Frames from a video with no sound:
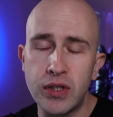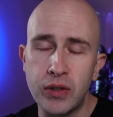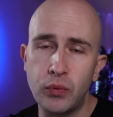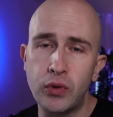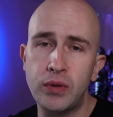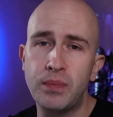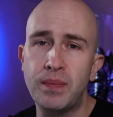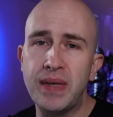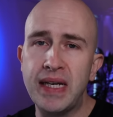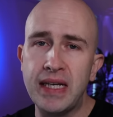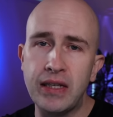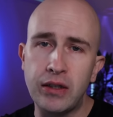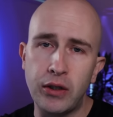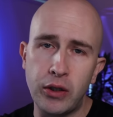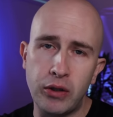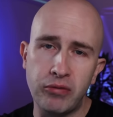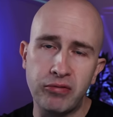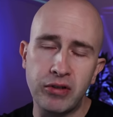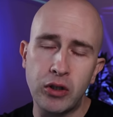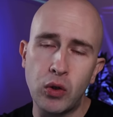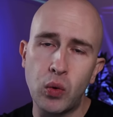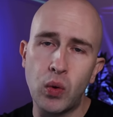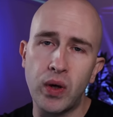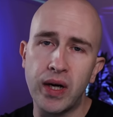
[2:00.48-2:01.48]
that would mean that you
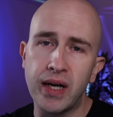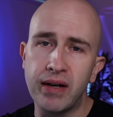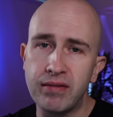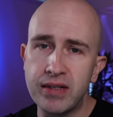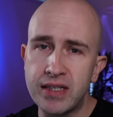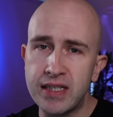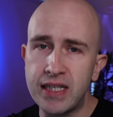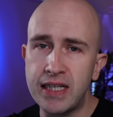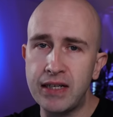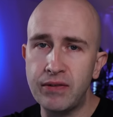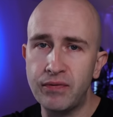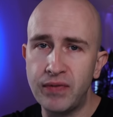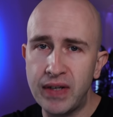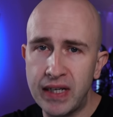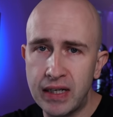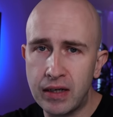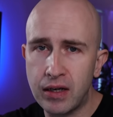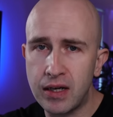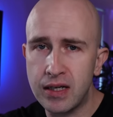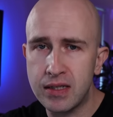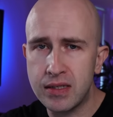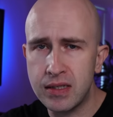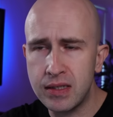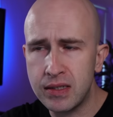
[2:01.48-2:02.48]
require a T V
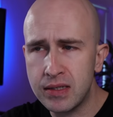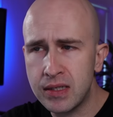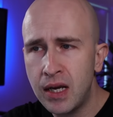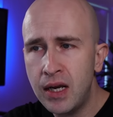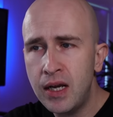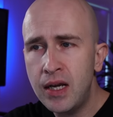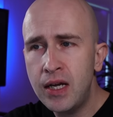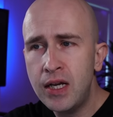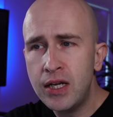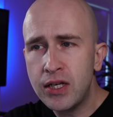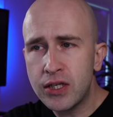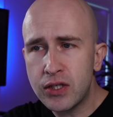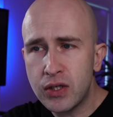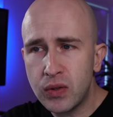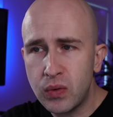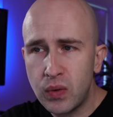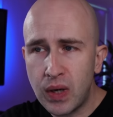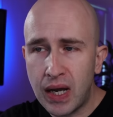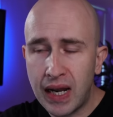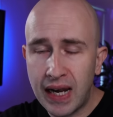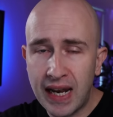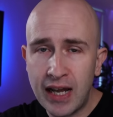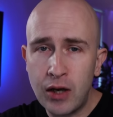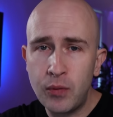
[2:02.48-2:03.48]
licence. So
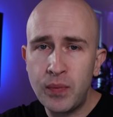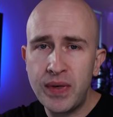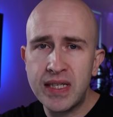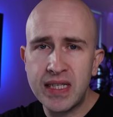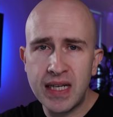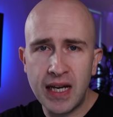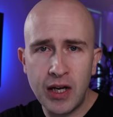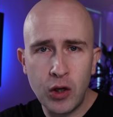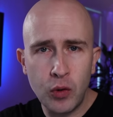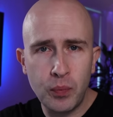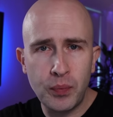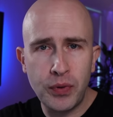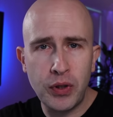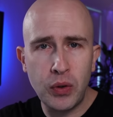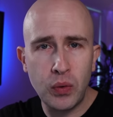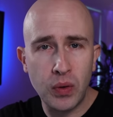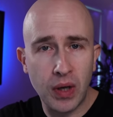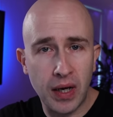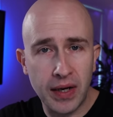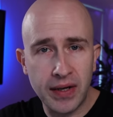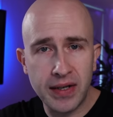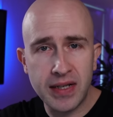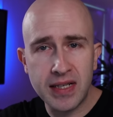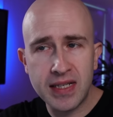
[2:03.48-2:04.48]
allow me to help you
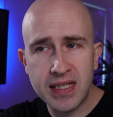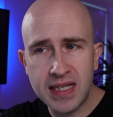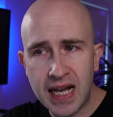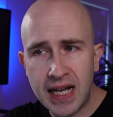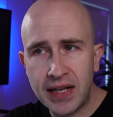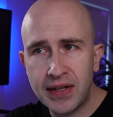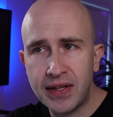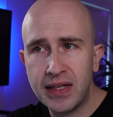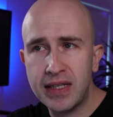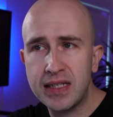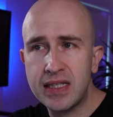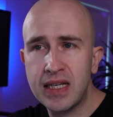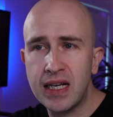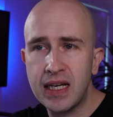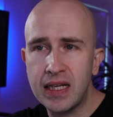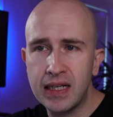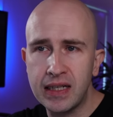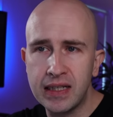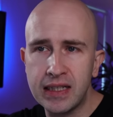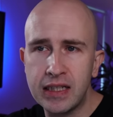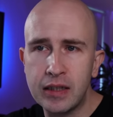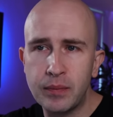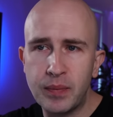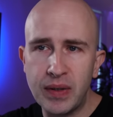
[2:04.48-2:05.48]
understand this a
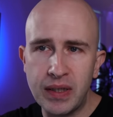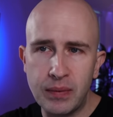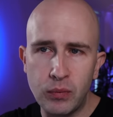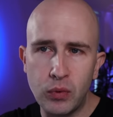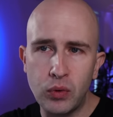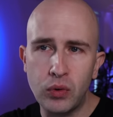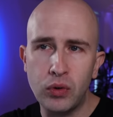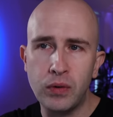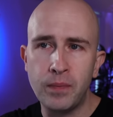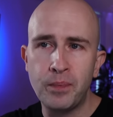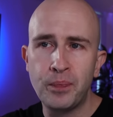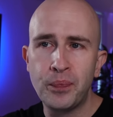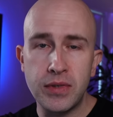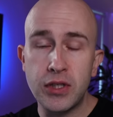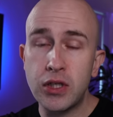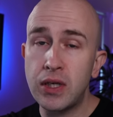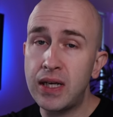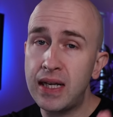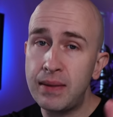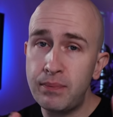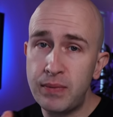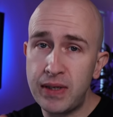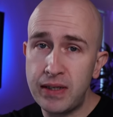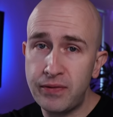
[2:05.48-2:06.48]
little bit more. So
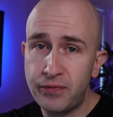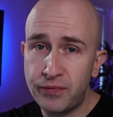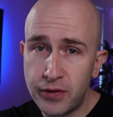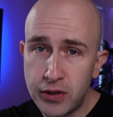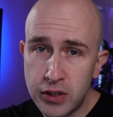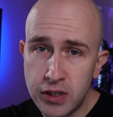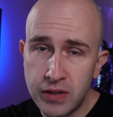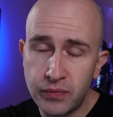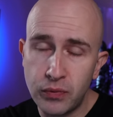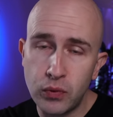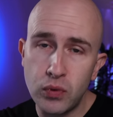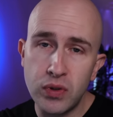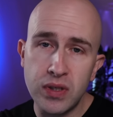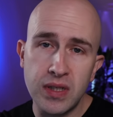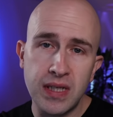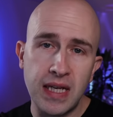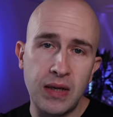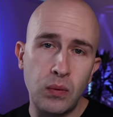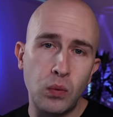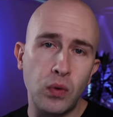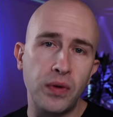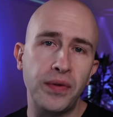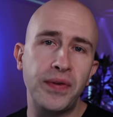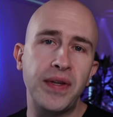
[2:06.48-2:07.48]
let me first of all
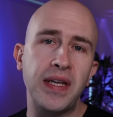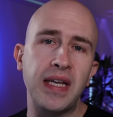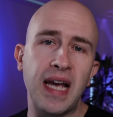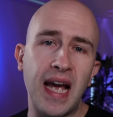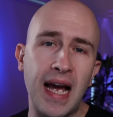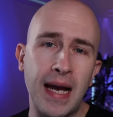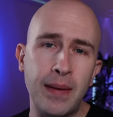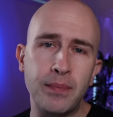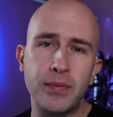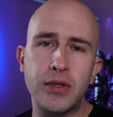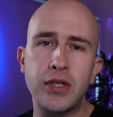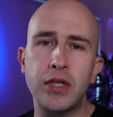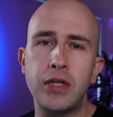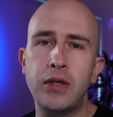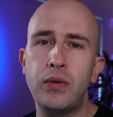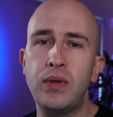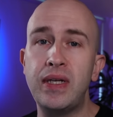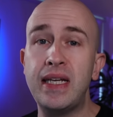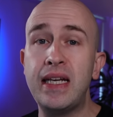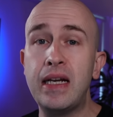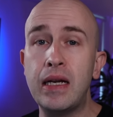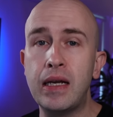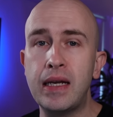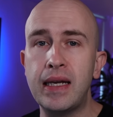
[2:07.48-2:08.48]
say one thing
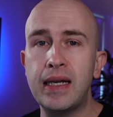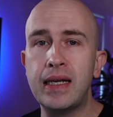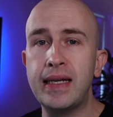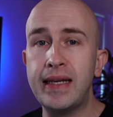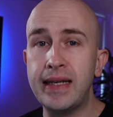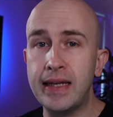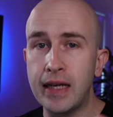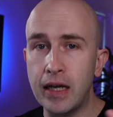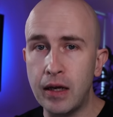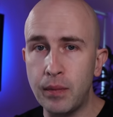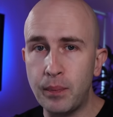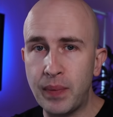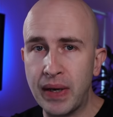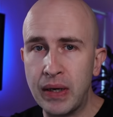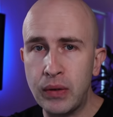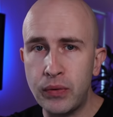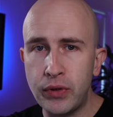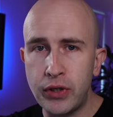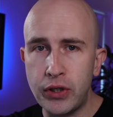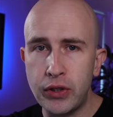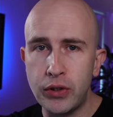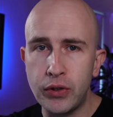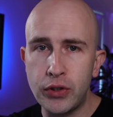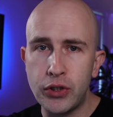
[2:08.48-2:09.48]
absolutely clearly
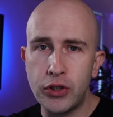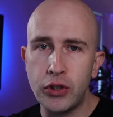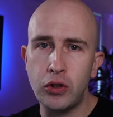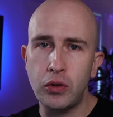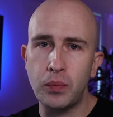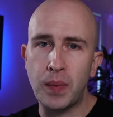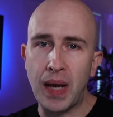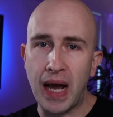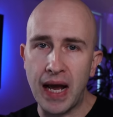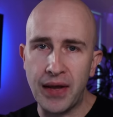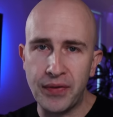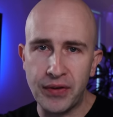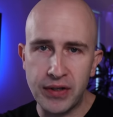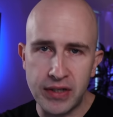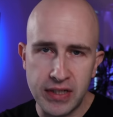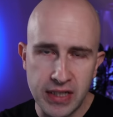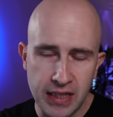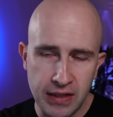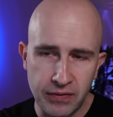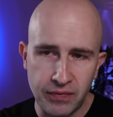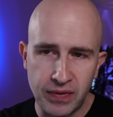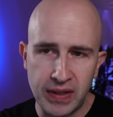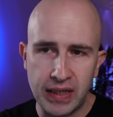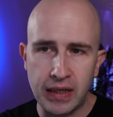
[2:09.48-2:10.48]
about YouTube and the
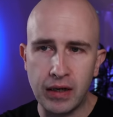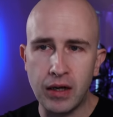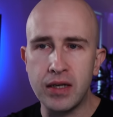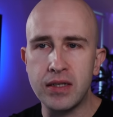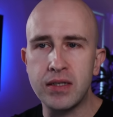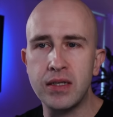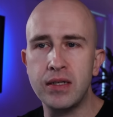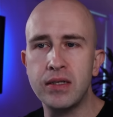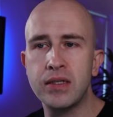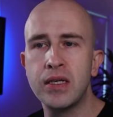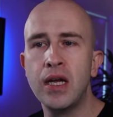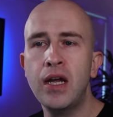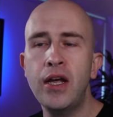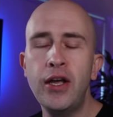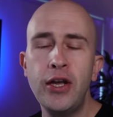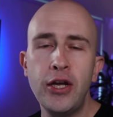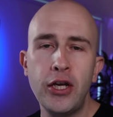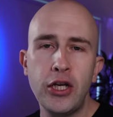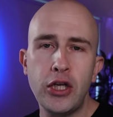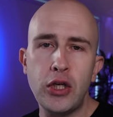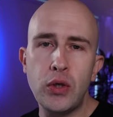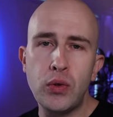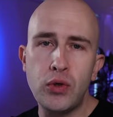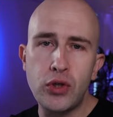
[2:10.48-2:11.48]
T V licence.
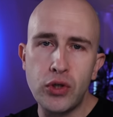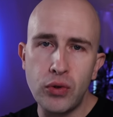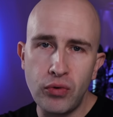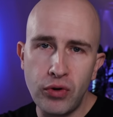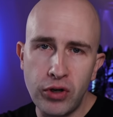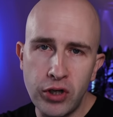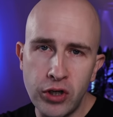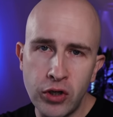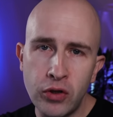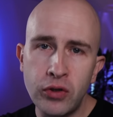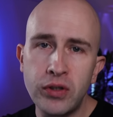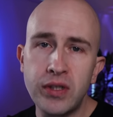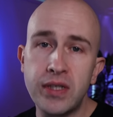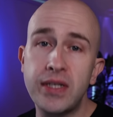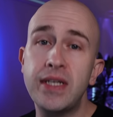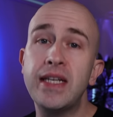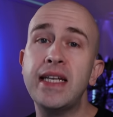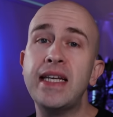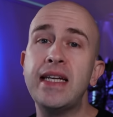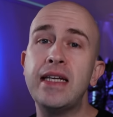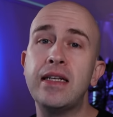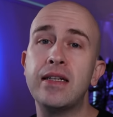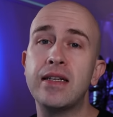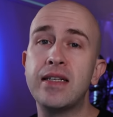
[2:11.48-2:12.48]
You do not
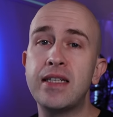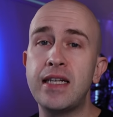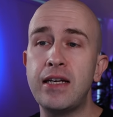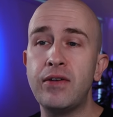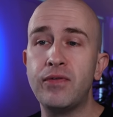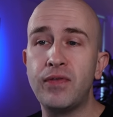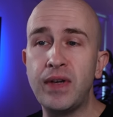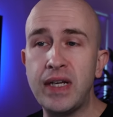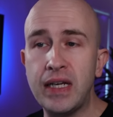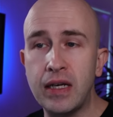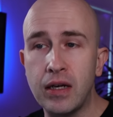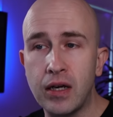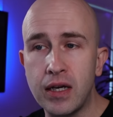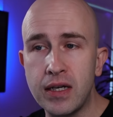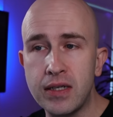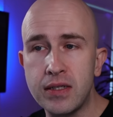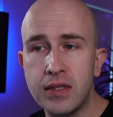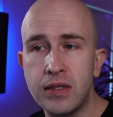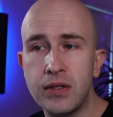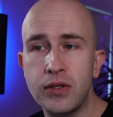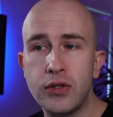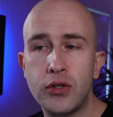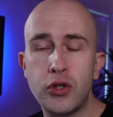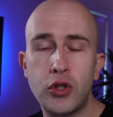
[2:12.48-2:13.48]
need a T V
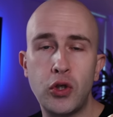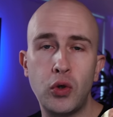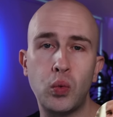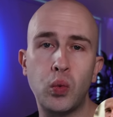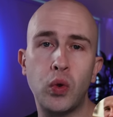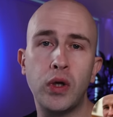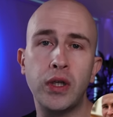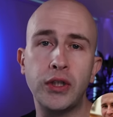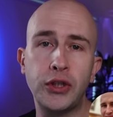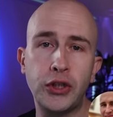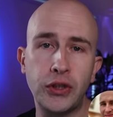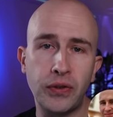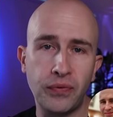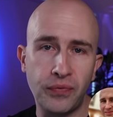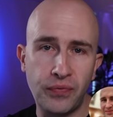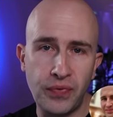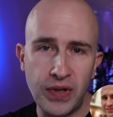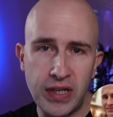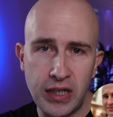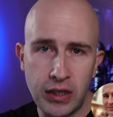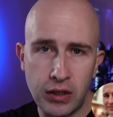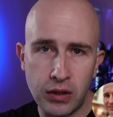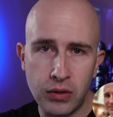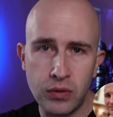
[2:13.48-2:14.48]
licence to watch
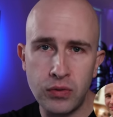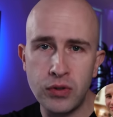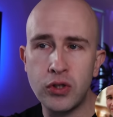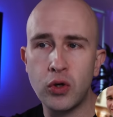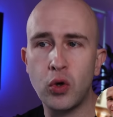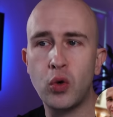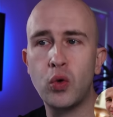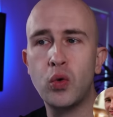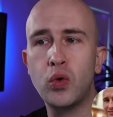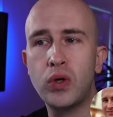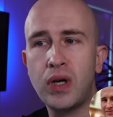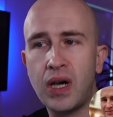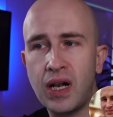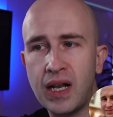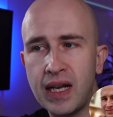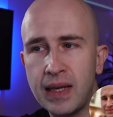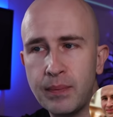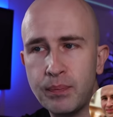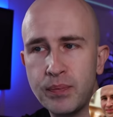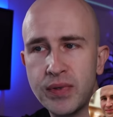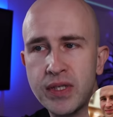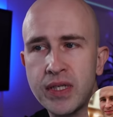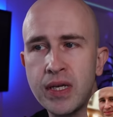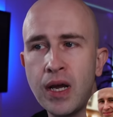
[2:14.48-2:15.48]
videos or
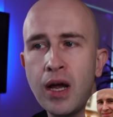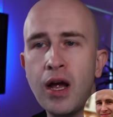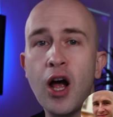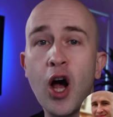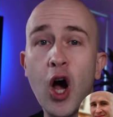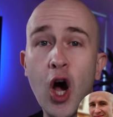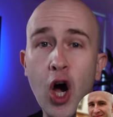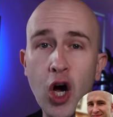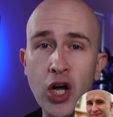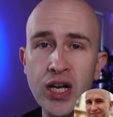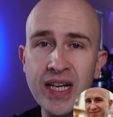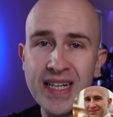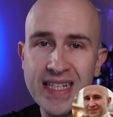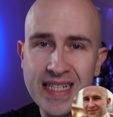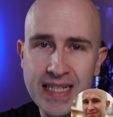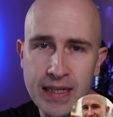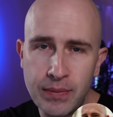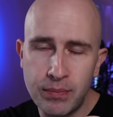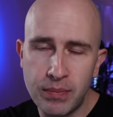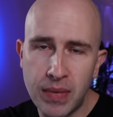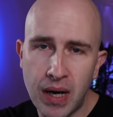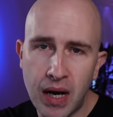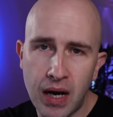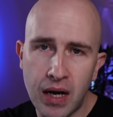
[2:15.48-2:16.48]
clips on
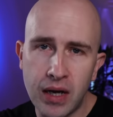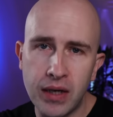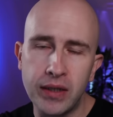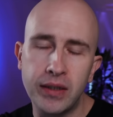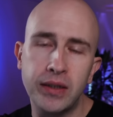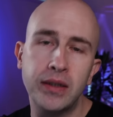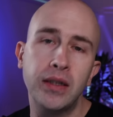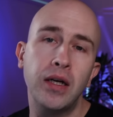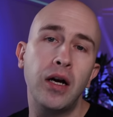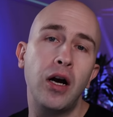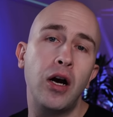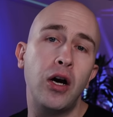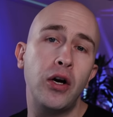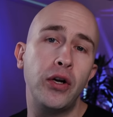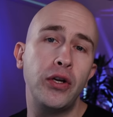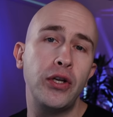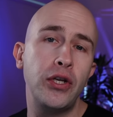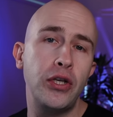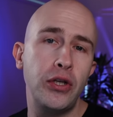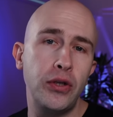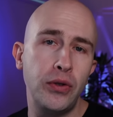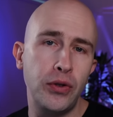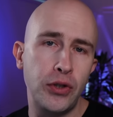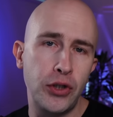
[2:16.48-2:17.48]
demand on
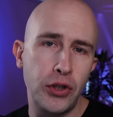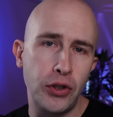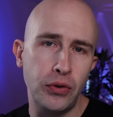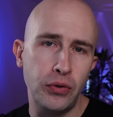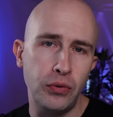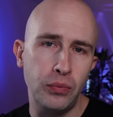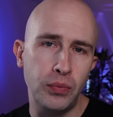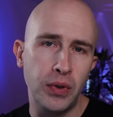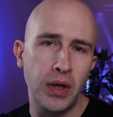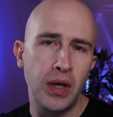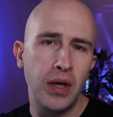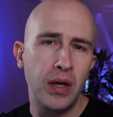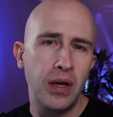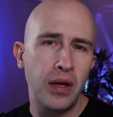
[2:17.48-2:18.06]
YouTube.